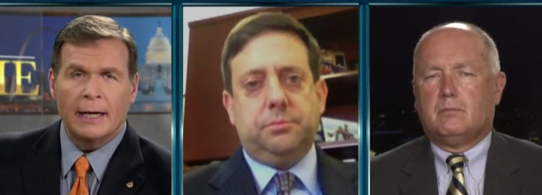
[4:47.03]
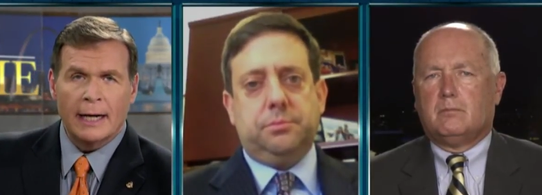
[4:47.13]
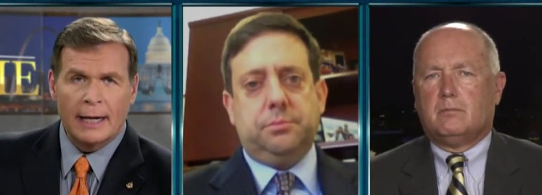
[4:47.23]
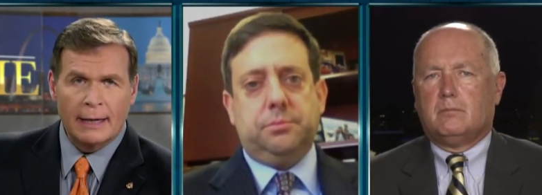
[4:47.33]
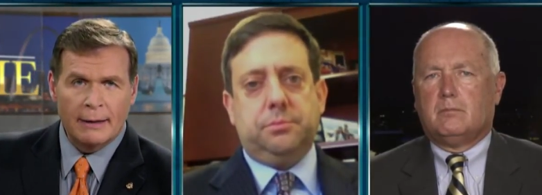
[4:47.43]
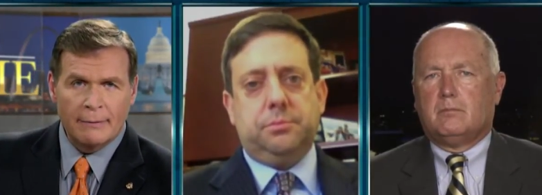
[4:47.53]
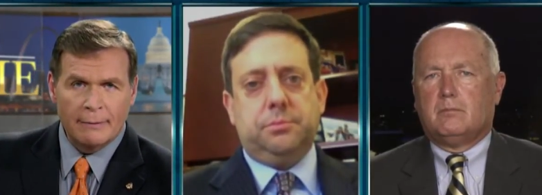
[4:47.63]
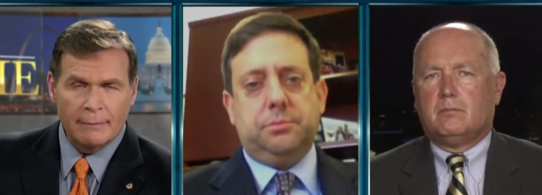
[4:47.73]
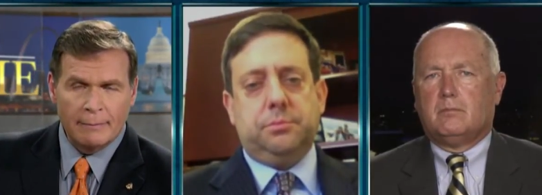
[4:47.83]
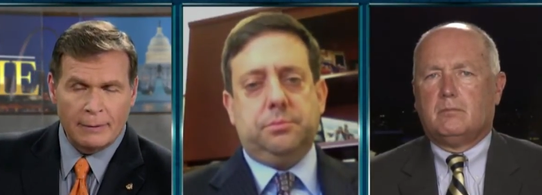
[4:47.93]
Speaker 1: Uh,
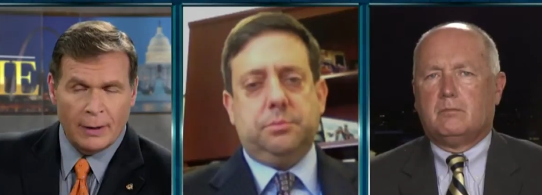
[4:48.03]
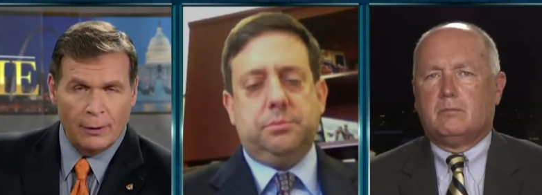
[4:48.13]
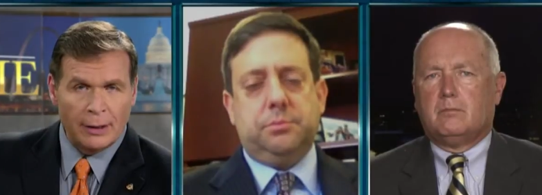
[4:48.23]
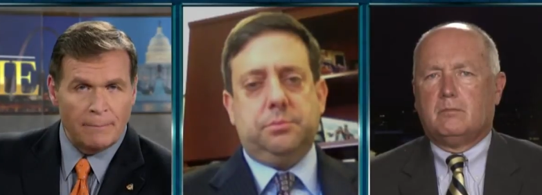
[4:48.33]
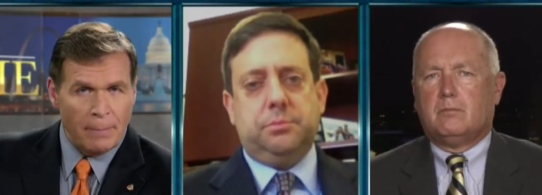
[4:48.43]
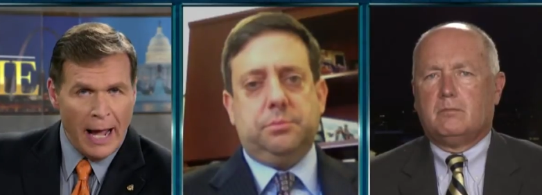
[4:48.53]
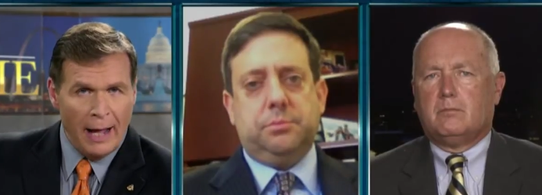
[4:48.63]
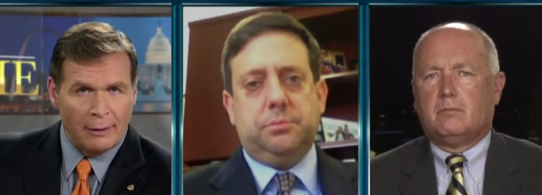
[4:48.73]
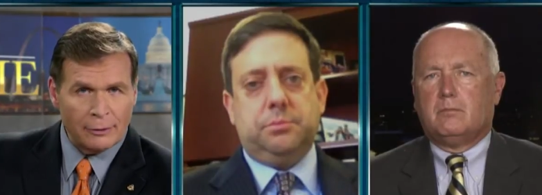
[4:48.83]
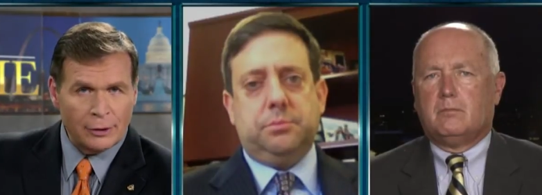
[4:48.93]
Colin
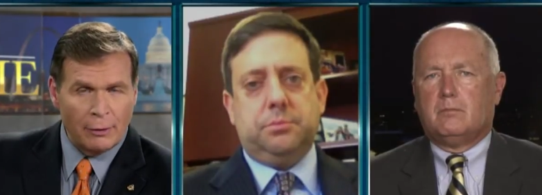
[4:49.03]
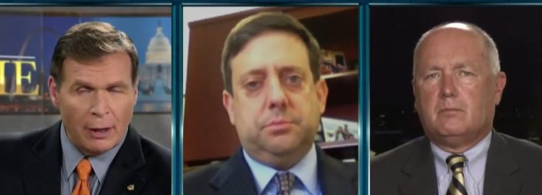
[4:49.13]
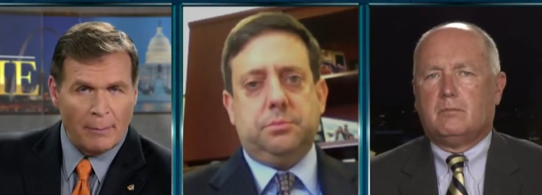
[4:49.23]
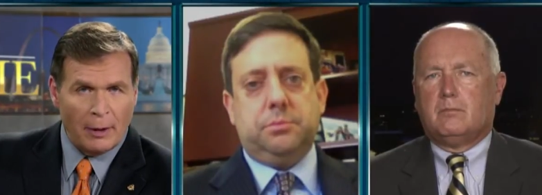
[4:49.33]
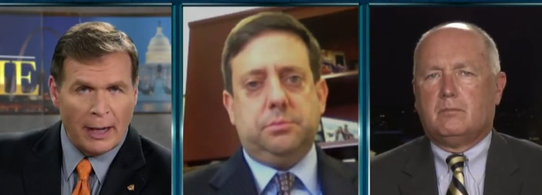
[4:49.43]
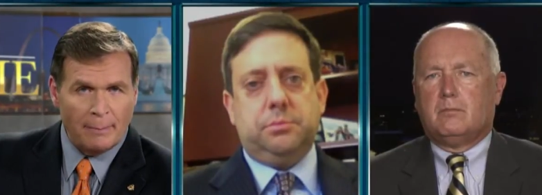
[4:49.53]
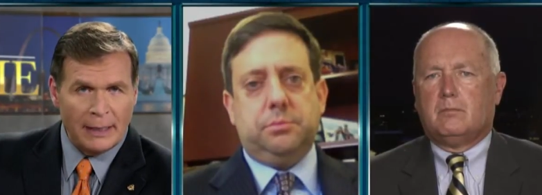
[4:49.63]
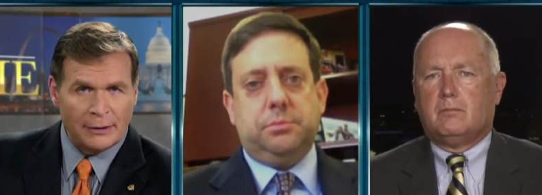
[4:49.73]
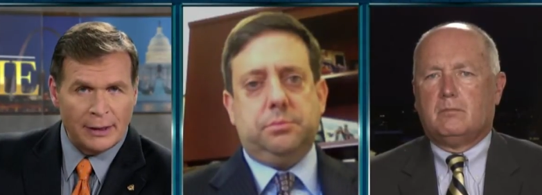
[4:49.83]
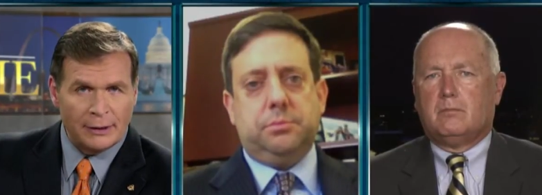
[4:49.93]
Powell showed up on
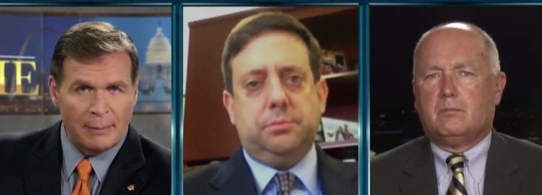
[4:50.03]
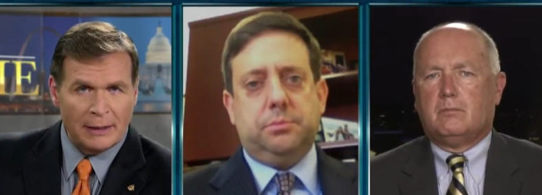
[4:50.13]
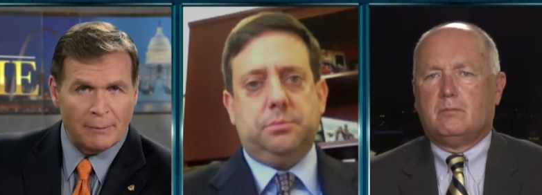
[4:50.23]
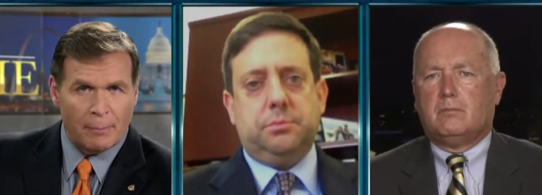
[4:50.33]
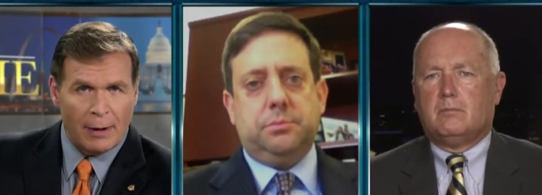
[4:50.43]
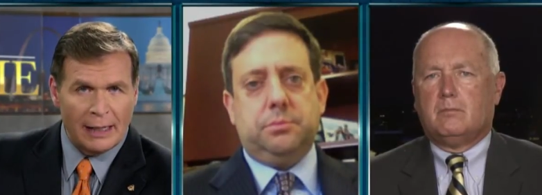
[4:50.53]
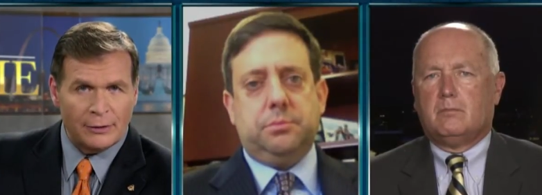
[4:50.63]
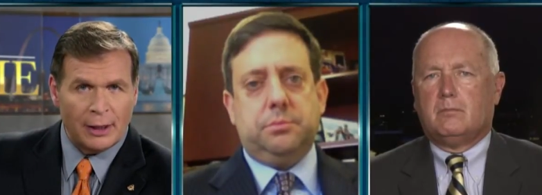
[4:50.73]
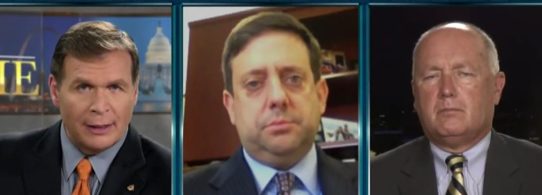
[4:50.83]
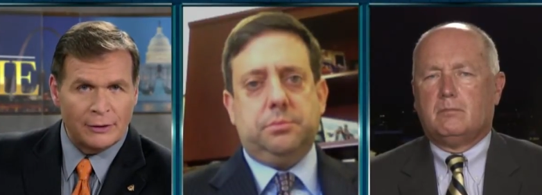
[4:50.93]
NBC's Meet the
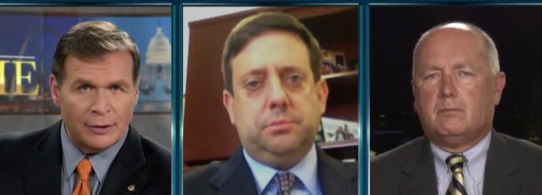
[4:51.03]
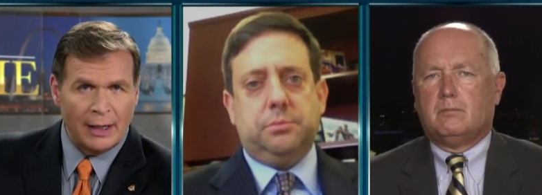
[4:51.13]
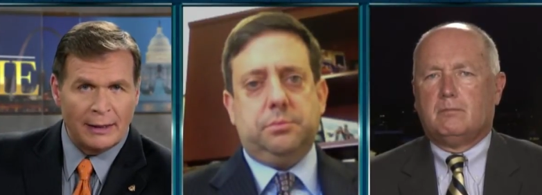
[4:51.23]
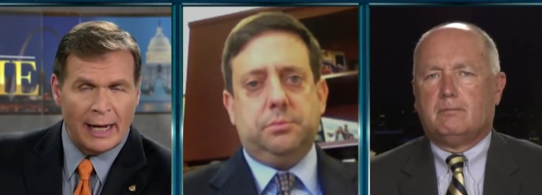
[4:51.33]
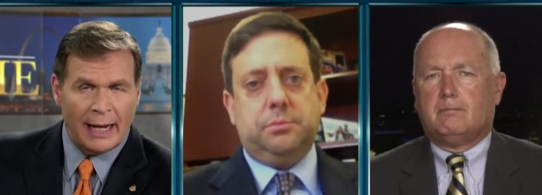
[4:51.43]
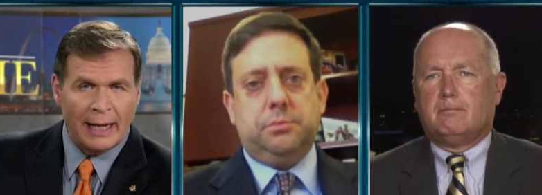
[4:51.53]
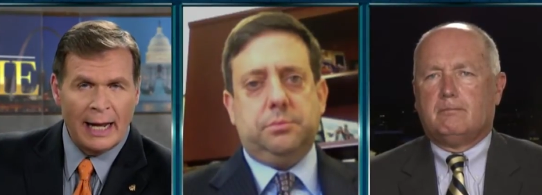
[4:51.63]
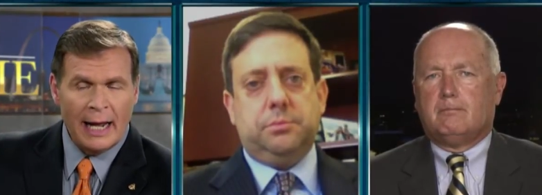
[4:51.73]
Press on Sunday.